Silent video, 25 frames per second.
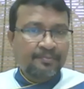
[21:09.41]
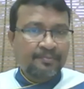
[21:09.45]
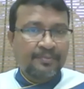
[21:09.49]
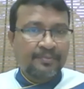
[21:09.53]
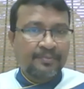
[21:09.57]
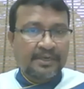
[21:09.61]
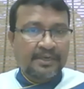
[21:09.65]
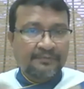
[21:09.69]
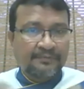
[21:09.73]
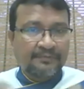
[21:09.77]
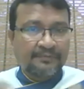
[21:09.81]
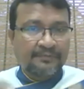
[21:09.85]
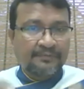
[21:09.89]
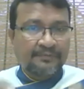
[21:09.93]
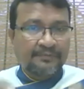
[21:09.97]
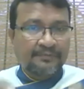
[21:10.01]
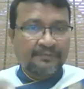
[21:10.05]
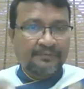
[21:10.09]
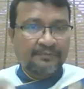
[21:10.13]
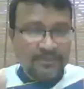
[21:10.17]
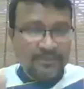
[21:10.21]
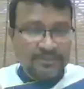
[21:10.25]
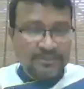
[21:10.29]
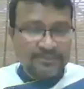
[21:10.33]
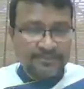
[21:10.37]
But when the
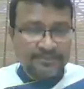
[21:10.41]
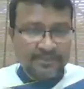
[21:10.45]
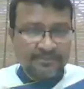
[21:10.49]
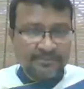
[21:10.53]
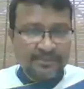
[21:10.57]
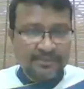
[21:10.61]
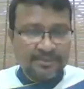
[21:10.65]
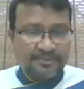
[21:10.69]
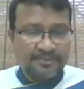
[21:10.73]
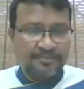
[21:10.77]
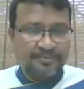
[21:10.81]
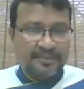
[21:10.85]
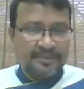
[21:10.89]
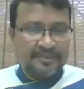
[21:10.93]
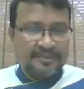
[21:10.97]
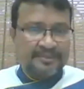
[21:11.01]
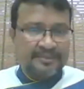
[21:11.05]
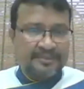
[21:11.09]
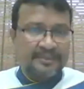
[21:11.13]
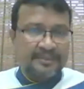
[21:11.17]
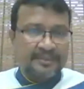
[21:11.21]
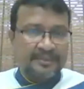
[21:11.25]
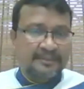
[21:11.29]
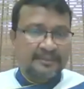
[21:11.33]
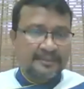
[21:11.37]
endosperm is
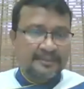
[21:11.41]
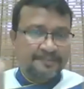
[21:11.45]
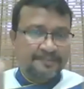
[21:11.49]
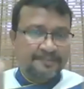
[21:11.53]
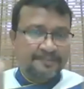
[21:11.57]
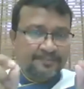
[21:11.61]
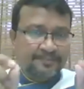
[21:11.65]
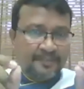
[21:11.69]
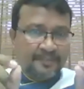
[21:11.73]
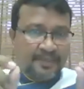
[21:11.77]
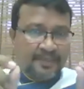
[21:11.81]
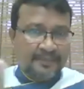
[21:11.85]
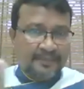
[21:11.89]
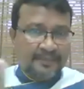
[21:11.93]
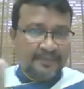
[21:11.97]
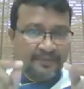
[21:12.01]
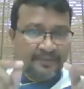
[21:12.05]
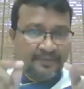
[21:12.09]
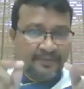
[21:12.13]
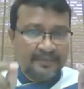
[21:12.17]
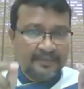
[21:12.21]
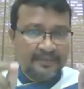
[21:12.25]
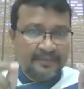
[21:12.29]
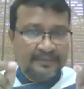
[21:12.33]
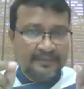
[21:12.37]
present,
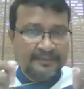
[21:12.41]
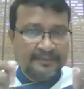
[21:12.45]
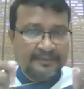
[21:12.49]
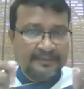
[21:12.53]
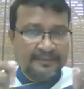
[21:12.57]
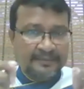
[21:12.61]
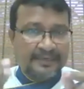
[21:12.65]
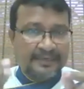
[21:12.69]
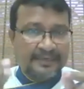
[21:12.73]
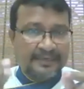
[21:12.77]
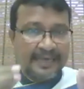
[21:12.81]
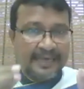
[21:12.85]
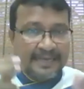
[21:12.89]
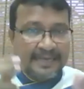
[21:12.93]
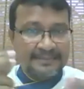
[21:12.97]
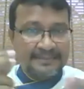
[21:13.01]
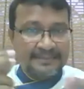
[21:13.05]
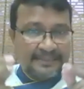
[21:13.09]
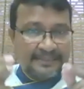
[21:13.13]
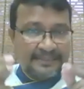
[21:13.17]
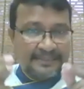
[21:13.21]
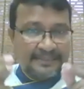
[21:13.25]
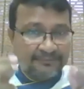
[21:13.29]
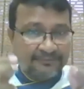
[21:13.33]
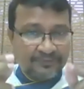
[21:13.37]
definitely that has
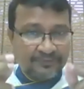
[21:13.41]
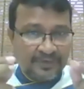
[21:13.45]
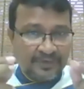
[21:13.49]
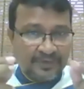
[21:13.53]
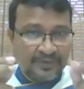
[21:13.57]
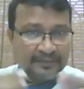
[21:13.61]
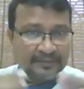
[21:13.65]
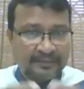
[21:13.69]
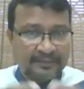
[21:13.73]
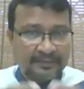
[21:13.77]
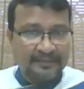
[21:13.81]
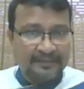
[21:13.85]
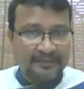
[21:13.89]
a different